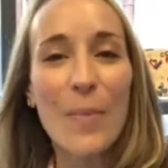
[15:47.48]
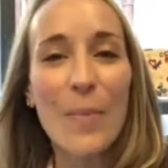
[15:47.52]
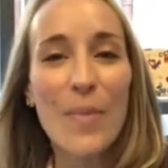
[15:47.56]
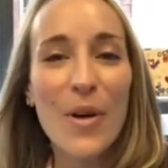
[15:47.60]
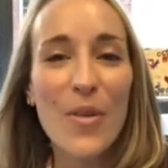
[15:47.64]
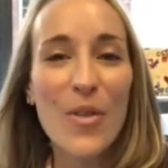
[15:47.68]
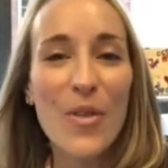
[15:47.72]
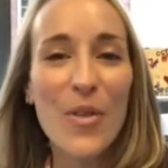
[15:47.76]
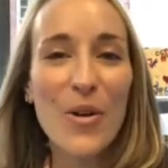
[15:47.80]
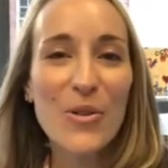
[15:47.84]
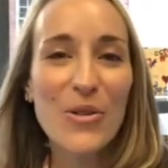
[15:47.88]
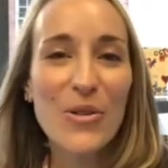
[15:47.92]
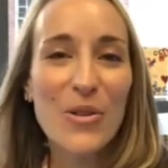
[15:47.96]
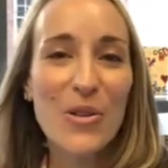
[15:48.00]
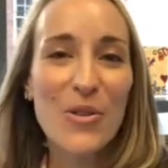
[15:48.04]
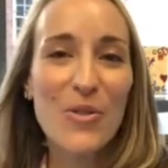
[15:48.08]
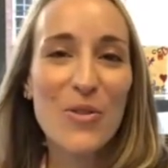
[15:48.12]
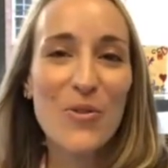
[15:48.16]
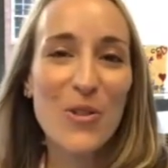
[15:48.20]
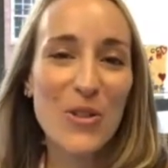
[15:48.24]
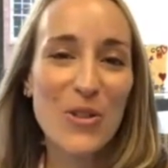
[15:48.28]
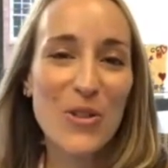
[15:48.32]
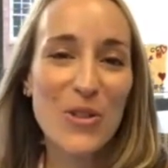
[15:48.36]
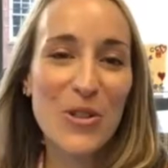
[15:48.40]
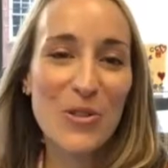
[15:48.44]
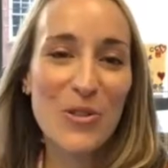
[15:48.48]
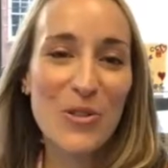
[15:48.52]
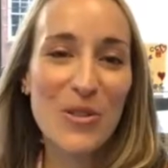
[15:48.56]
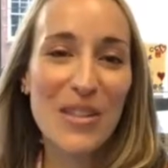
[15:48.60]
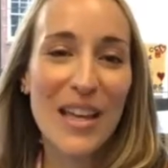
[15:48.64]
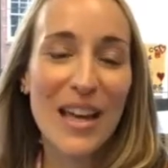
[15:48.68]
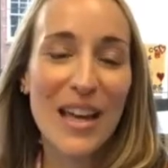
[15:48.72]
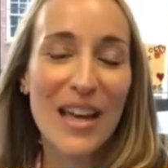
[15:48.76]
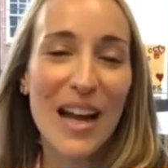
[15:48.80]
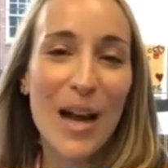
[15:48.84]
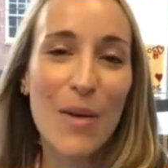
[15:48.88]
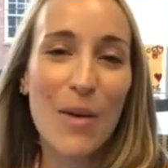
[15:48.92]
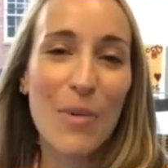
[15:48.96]
Those are the virtues
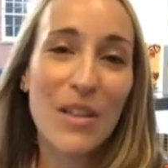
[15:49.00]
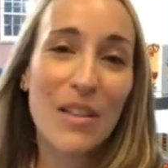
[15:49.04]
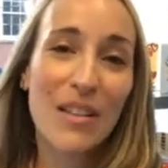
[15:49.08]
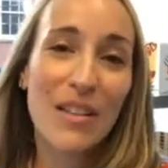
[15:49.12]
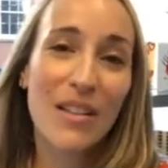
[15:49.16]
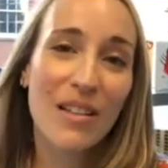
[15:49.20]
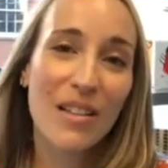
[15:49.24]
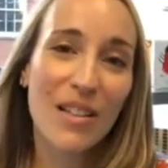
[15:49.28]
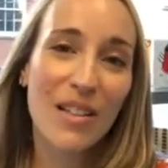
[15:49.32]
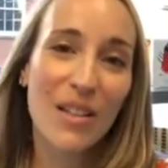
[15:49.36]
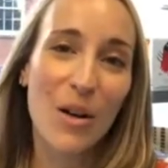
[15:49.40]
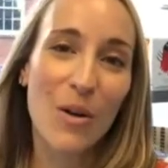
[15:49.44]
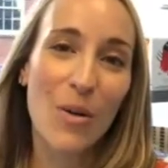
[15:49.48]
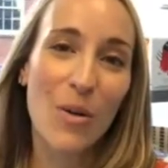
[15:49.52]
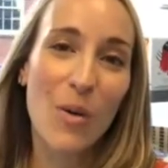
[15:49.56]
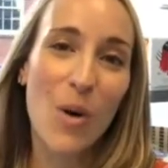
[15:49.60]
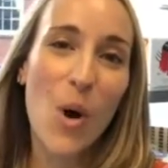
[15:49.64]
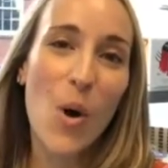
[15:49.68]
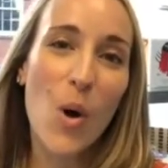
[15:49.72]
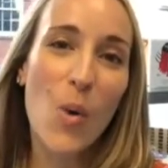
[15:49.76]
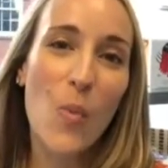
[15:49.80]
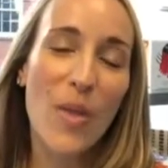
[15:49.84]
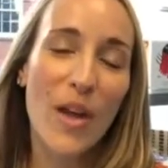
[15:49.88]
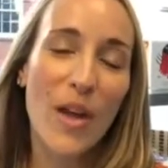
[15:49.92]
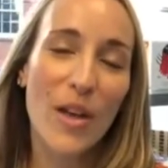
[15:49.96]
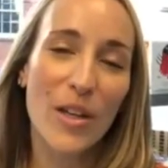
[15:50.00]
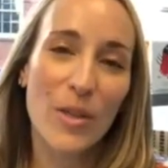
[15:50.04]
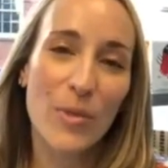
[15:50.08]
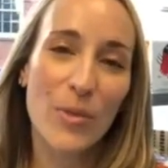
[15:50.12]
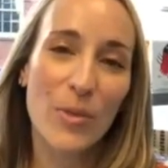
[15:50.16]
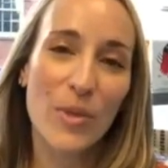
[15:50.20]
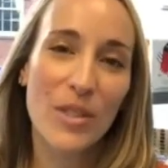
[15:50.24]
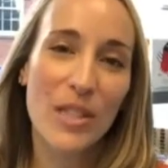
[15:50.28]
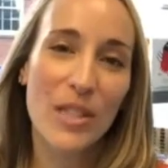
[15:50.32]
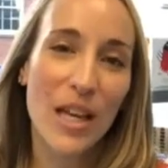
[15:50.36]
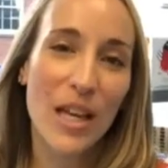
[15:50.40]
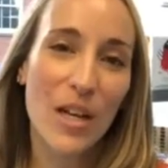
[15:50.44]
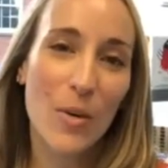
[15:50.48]
that I would, hope that you would
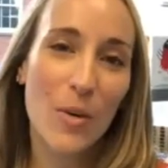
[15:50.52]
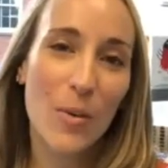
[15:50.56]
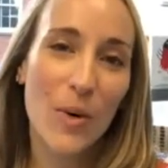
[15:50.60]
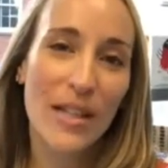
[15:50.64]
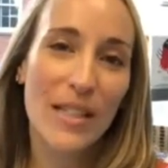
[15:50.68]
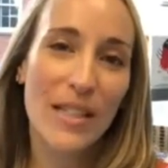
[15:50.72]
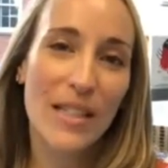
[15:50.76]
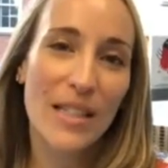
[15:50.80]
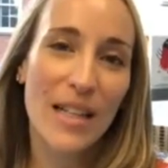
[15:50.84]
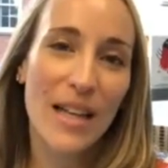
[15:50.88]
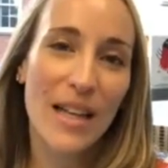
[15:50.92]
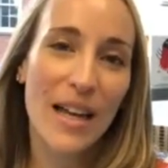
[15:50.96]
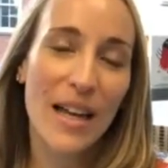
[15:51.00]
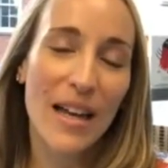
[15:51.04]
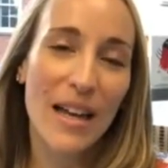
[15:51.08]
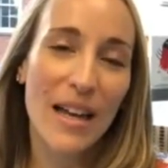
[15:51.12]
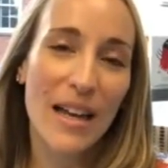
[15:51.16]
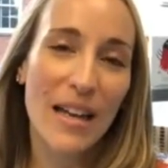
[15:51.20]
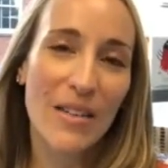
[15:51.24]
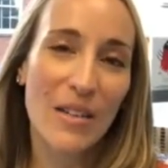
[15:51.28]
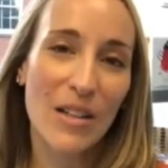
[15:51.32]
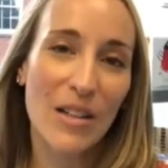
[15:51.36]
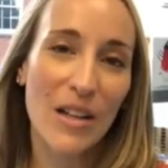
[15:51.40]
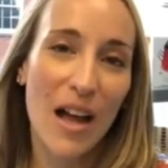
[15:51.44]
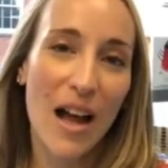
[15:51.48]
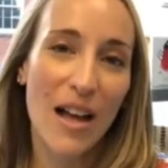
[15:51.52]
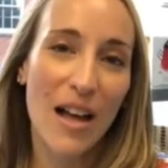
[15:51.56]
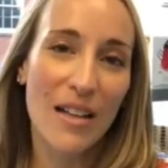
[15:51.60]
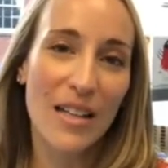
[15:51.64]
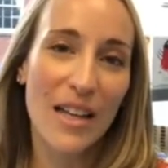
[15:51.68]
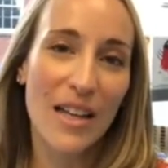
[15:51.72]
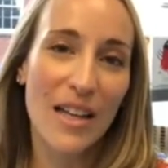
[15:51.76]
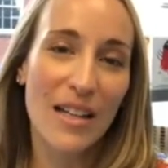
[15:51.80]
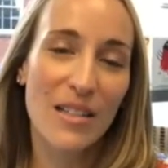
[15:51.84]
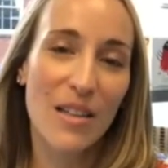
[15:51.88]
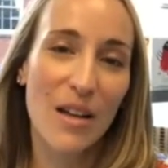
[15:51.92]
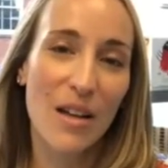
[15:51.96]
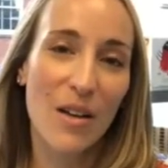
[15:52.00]
take away today in the
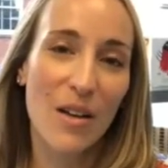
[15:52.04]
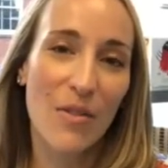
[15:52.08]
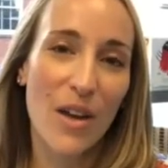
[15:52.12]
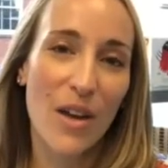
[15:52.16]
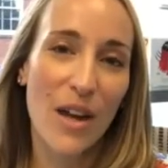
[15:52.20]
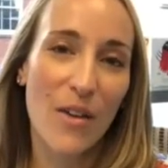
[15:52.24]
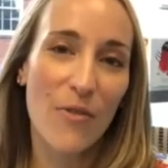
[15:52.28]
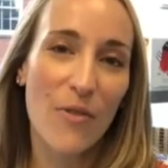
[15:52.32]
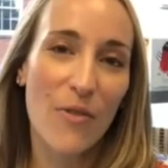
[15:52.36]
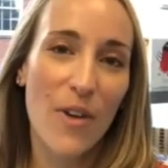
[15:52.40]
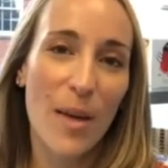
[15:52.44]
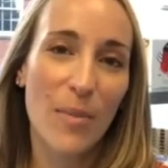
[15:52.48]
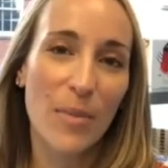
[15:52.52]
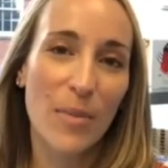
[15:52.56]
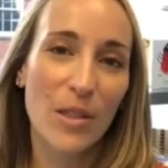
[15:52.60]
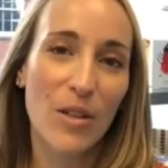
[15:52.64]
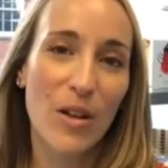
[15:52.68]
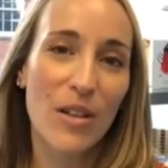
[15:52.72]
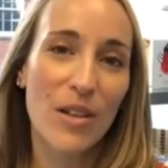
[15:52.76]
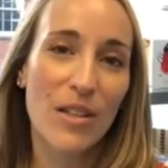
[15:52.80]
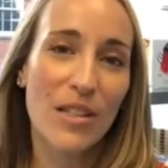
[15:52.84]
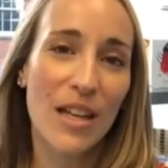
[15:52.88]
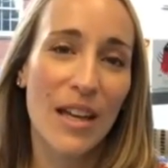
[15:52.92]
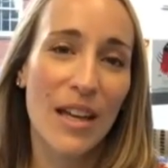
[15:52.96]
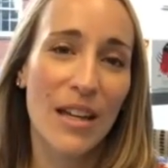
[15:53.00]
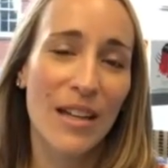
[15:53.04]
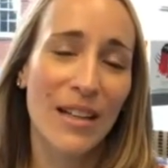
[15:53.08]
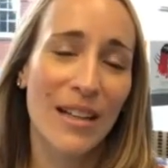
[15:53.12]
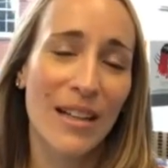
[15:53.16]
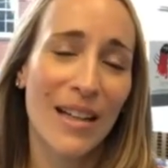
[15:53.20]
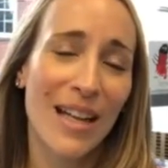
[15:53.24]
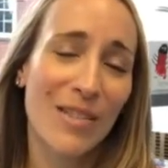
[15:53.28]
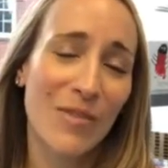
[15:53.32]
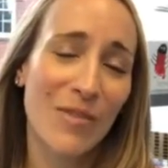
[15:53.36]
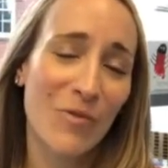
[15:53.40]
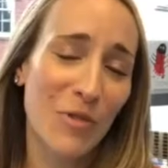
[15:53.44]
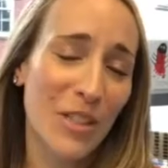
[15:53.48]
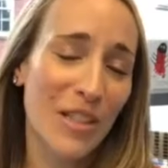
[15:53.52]
context of a family law setting
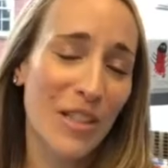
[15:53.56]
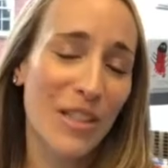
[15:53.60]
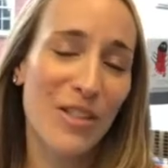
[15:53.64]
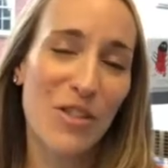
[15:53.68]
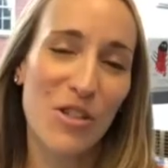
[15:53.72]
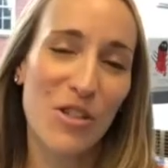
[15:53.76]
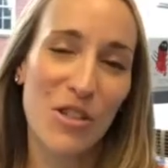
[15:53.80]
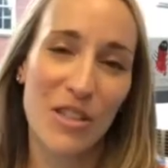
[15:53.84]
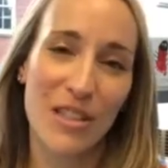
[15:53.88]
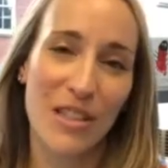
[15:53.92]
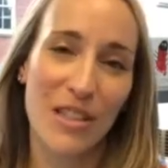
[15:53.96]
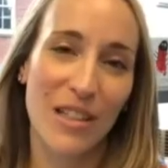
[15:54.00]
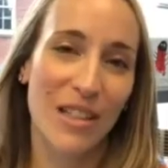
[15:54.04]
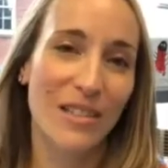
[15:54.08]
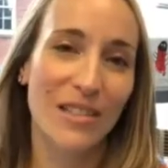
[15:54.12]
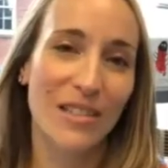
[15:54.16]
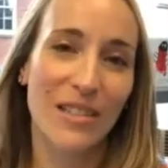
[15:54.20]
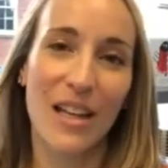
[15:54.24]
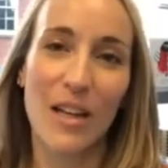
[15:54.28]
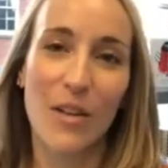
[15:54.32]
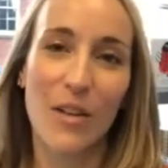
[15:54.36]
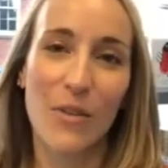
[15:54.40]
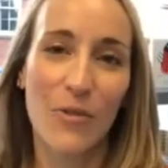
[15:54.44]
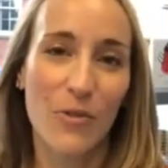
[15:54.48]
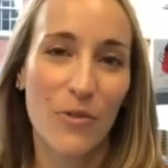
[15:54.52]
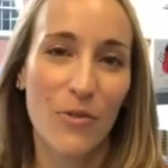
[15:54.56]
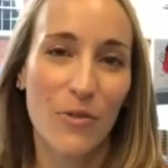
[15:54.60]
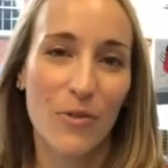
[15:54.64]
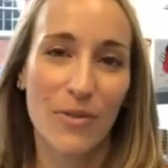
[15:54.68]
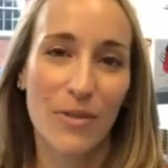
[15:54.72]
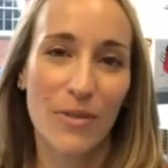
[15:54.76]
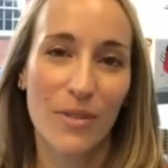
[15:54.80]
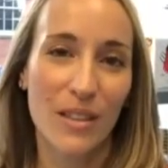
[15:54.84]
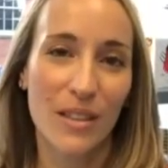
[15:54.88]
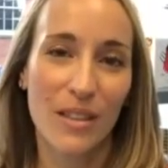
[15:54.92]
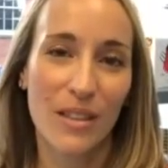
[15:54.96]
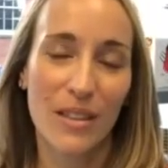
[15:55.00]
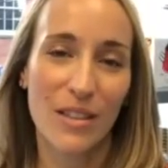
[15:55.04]
and really just in life
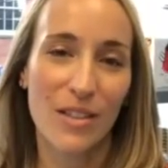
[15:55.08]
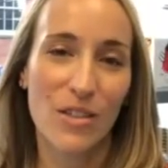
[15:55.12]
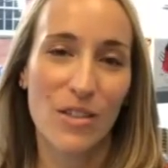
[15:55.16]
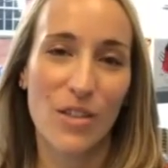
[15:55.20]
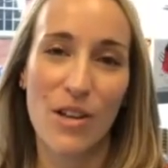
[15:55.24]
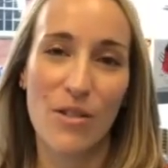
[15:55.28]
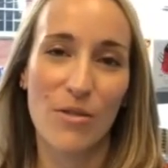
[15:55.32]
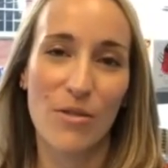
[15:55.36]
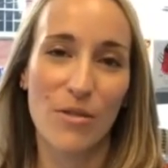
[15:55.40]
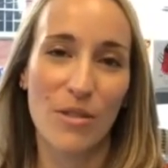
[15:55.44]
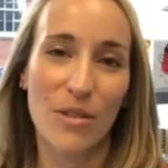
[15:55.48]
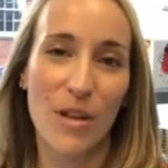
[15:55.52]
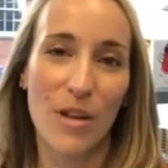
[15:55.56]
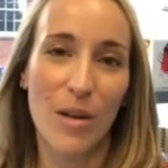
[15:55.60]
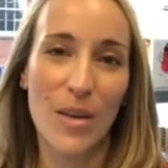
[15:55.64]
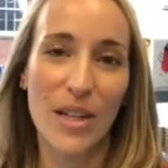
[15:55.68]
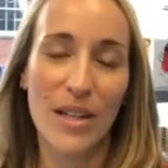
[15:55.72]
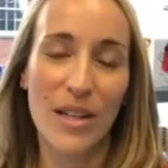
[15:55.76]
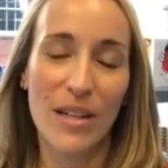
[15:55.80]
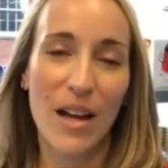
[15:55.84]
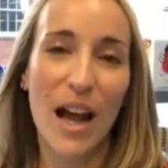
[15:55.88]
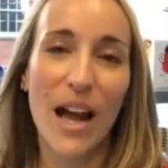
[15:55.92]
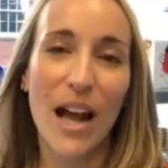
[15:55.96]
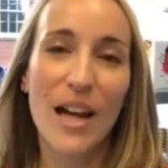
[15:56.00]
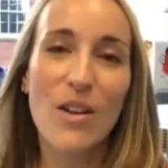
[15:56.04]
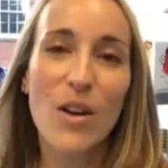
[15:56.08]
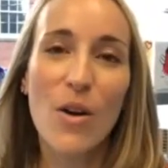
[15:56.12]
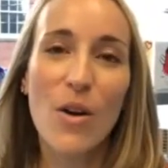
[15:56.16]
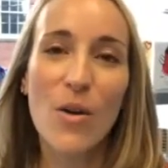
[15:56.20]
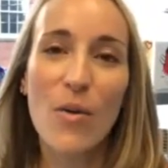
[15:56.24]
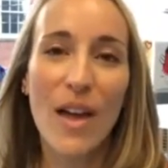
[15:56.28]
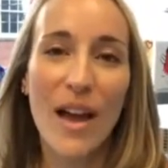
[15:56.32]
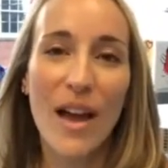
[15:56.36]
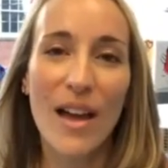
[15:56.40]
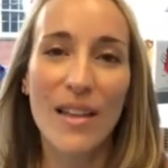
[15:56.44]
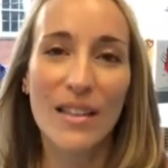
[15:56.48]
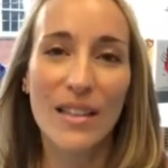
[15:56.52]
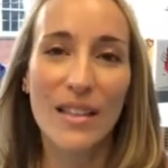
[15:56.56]
general. I mean, I know
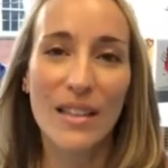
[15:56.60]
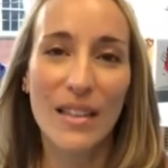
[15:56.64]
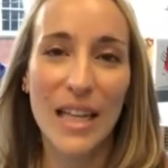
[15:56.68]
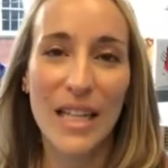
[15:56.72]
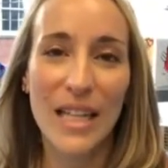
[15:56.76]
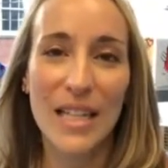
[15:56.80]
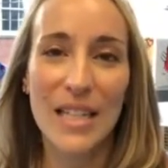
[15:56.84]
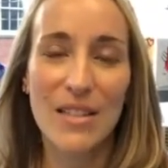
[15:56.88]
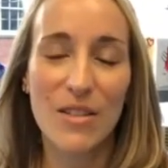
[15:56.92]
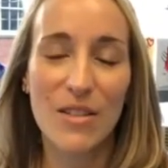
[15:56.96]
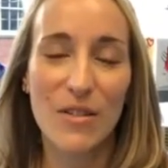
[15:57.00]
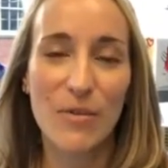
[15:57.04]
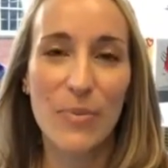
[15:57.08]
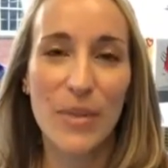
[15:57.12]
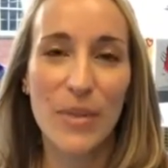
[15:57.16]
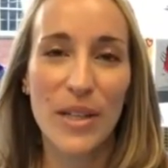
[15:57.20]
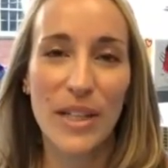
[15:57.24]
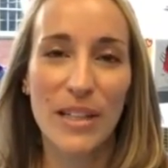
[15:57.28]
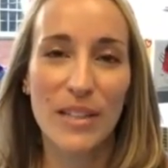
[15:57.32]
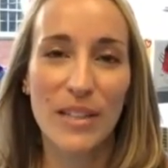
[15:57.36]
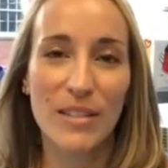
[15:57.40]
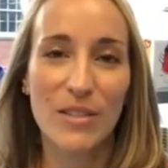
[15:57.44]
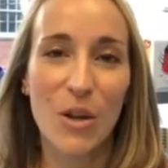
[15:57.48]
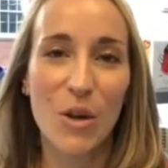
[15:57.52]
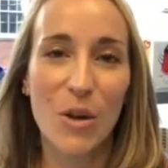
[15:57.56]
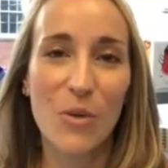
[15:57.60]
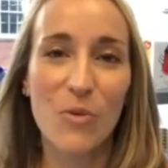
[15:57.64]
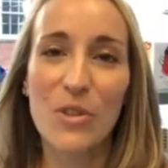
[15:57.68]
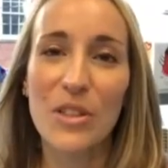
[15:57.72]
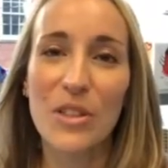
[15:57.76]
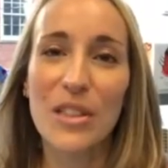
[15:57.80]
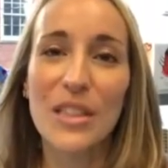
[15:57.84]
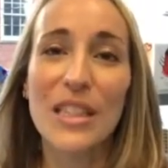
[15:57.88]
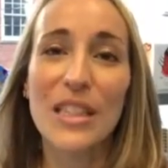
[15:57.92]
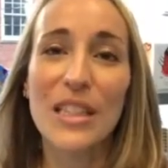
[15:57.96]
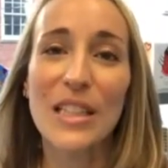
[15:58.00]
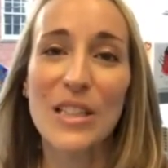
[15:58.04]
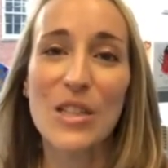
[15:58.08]
that the ladies of B.I.G don't
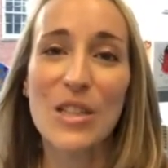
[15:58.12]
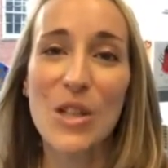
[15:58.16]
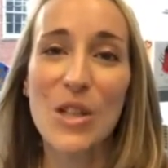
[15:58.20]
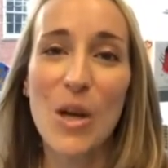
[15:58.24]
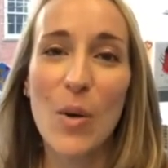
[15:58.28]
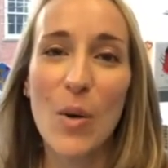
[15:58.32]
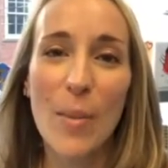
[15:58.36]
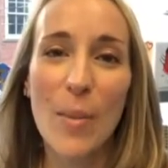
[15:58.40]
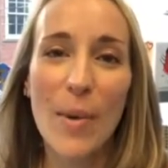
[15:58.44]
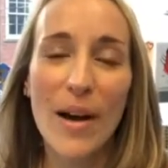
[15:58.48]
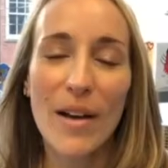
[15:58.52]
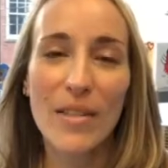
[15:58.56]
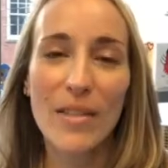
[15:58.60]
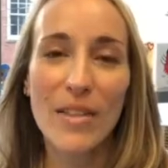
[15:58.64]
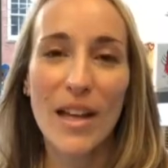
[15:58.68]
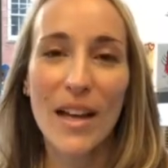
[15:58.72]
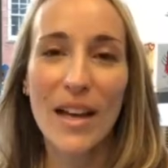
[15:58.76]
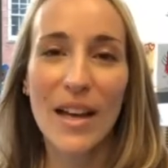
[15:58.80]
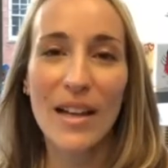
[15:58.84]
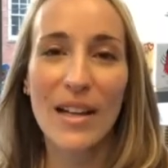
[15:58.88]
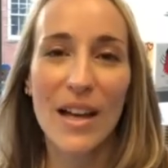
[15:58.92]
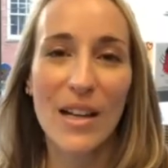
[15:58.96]
really need to know about that.